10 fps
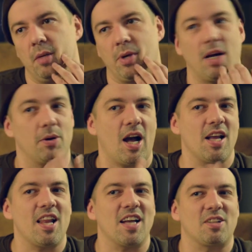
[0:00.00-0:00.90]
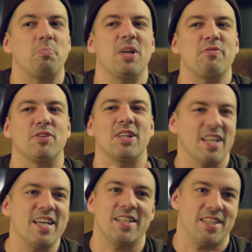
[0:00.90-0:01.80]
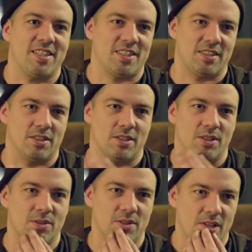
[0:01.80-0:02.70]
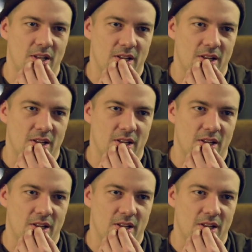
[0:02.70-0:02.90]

But I like to play for the ladies, you know?